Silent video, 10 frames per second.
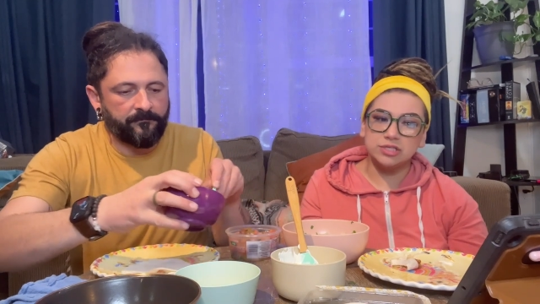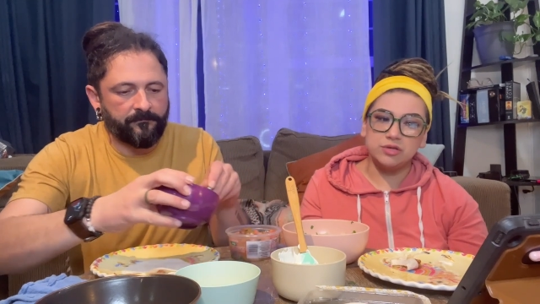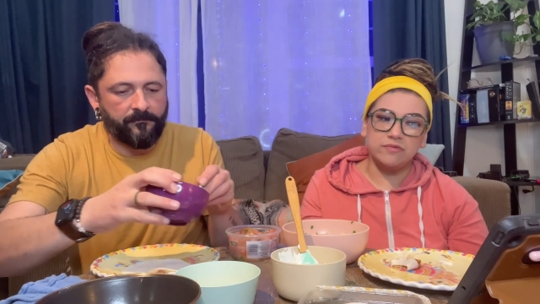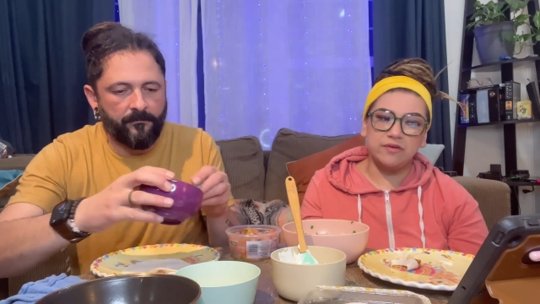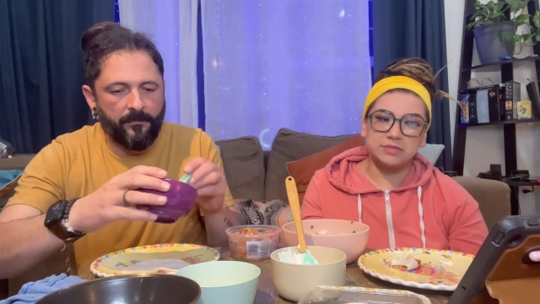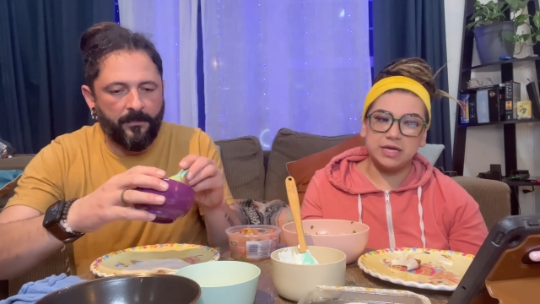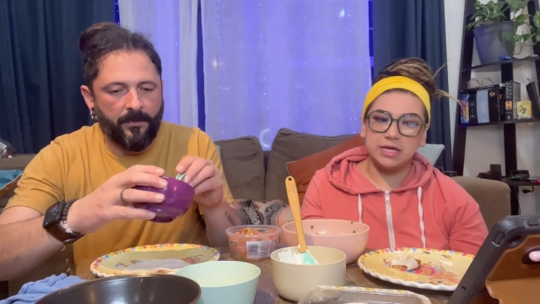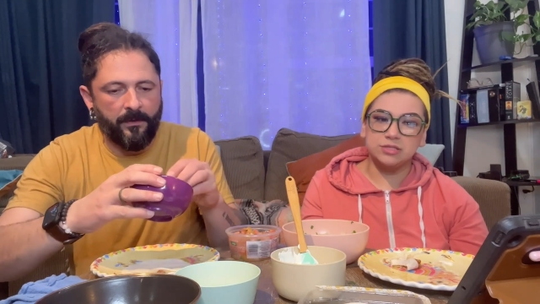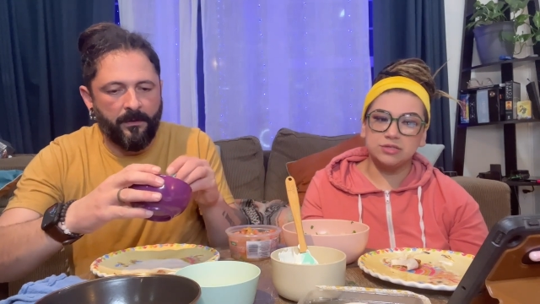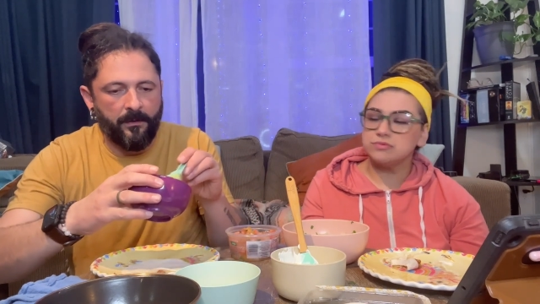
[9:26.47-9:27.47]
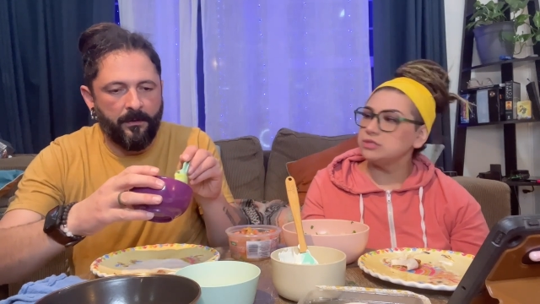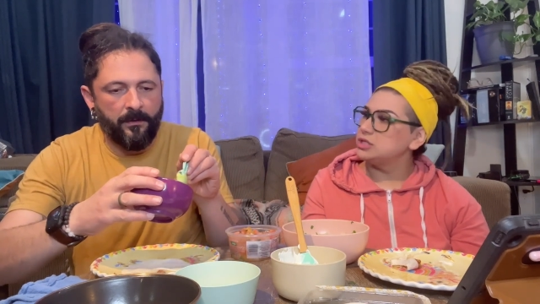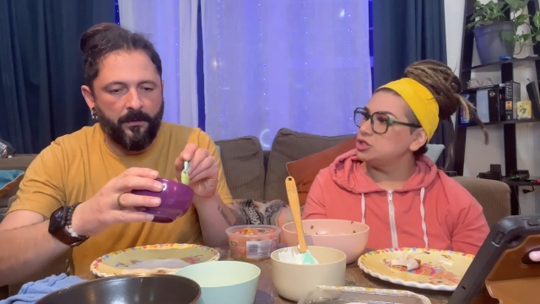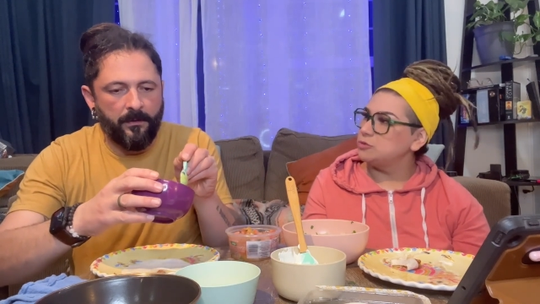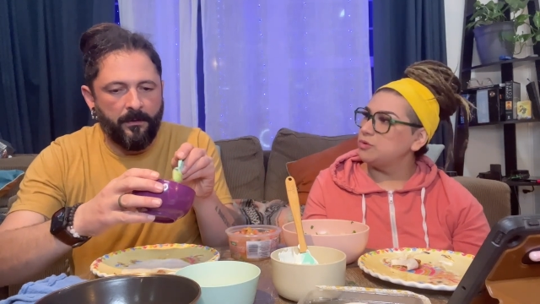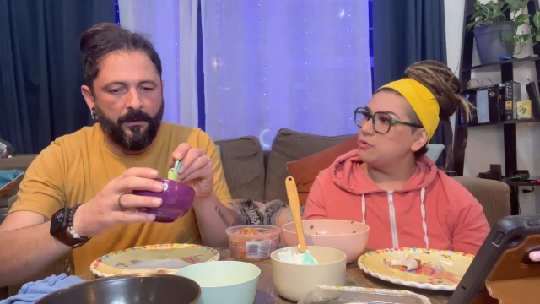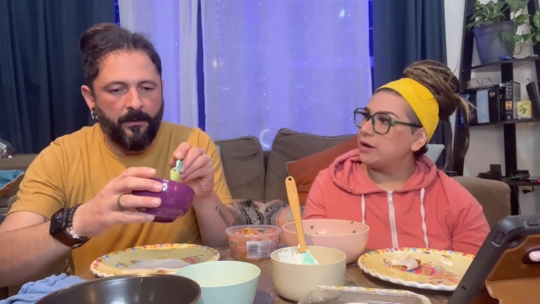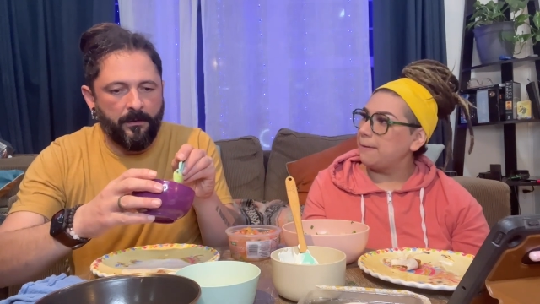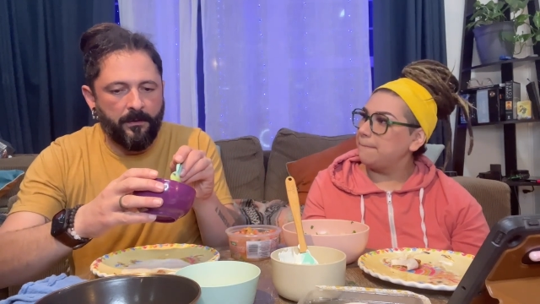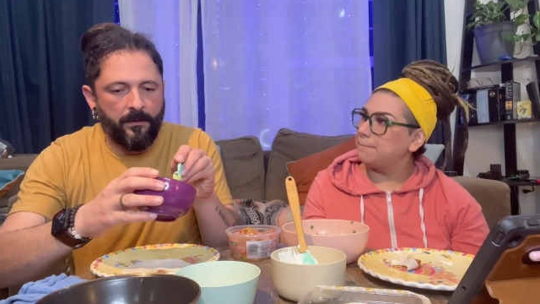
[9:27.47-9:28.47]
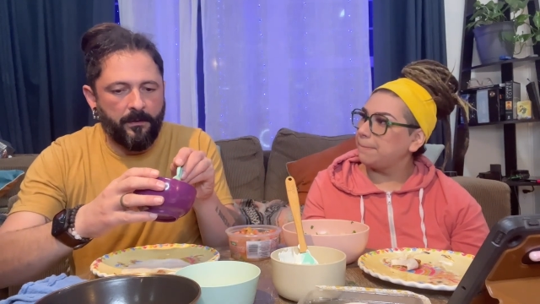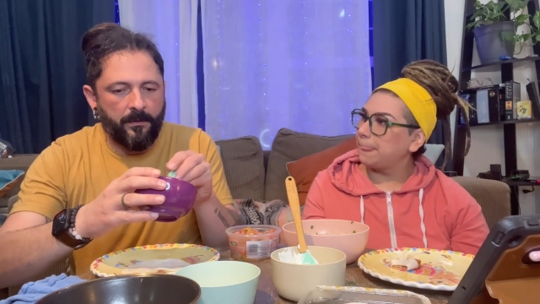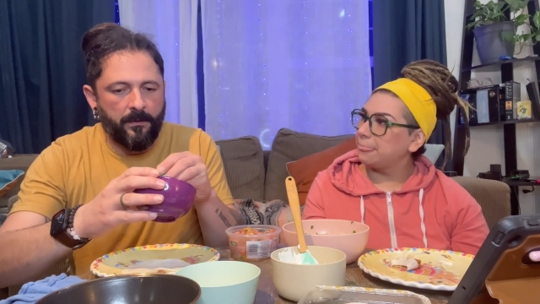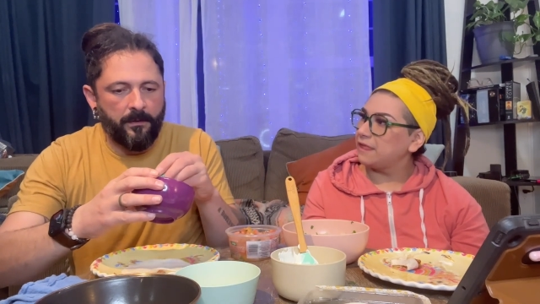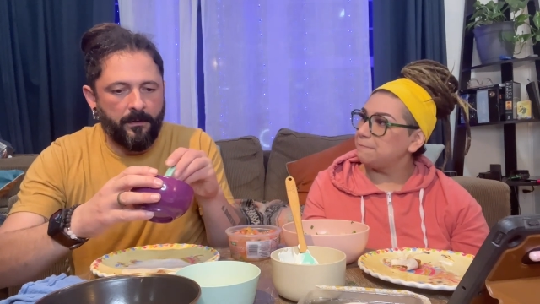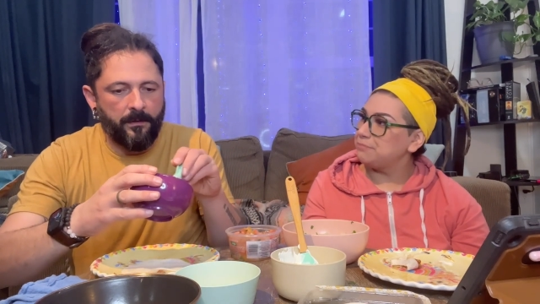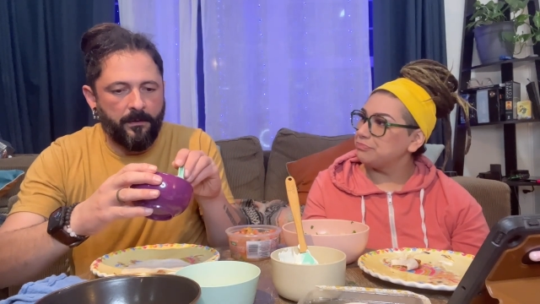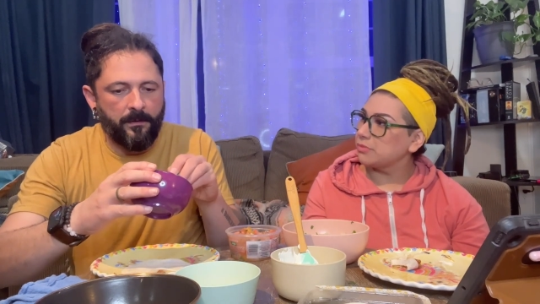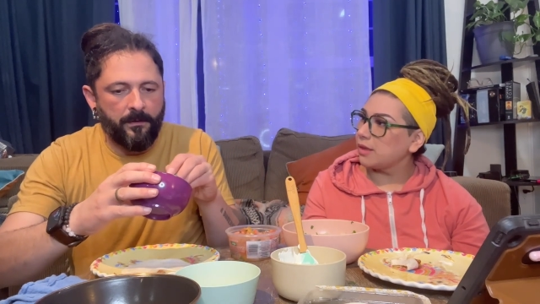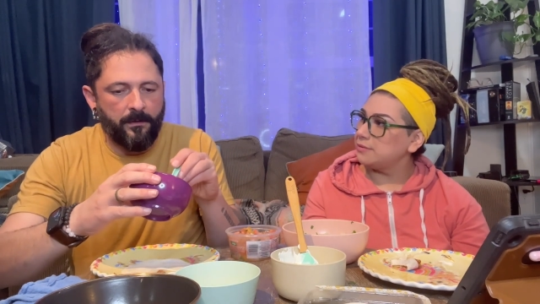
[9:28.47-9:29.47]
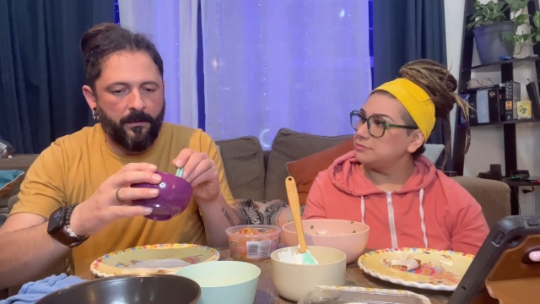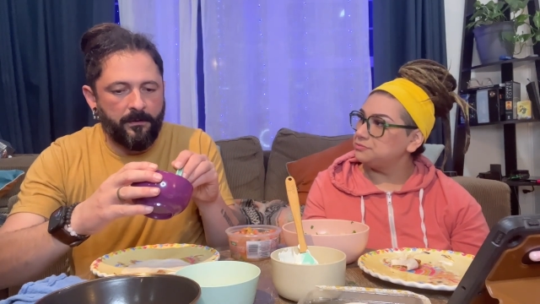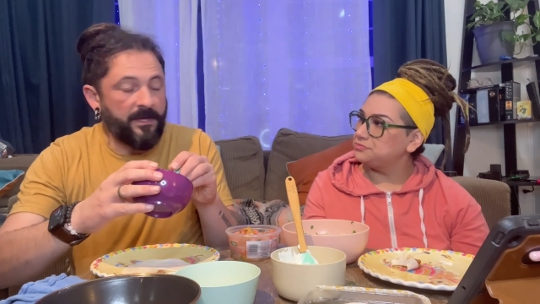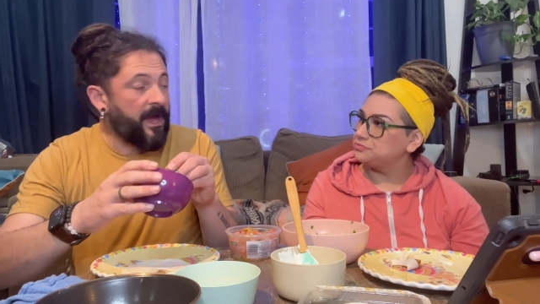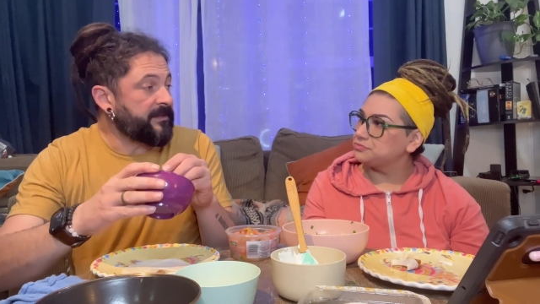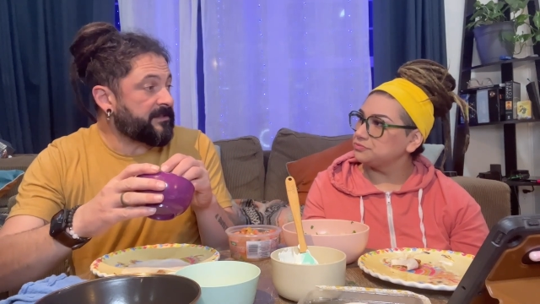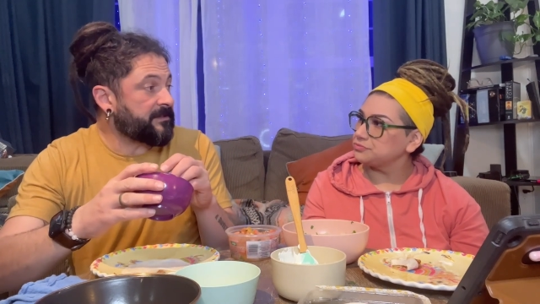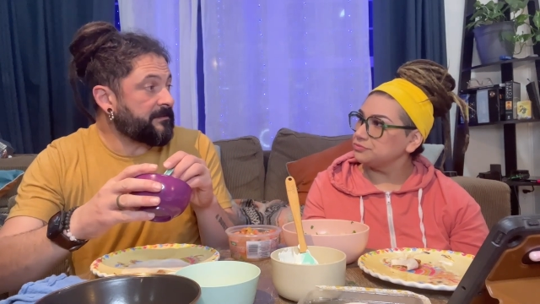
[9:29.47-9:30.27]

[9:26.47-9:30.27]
Speaker 1: you've obtained in a really stupid way?
Speaker 2: Yes.